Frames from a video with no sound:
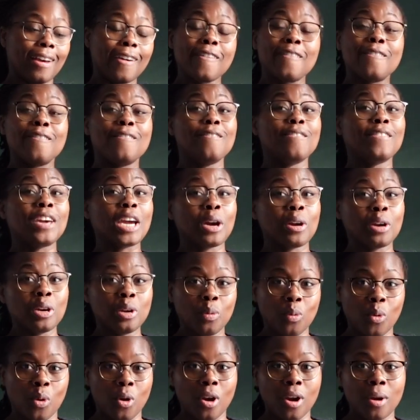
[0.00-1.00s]

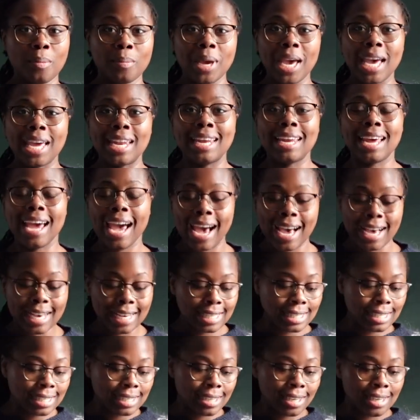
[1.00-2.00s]
and it
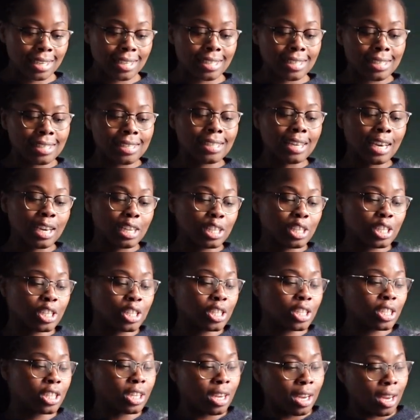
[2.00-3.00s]
has
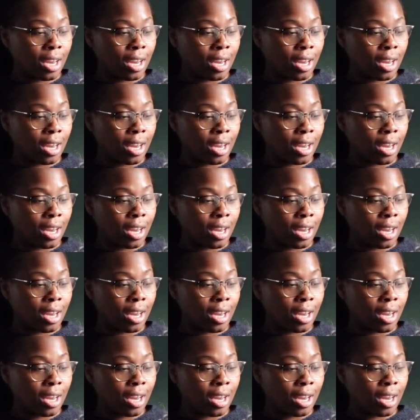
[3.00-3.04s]
such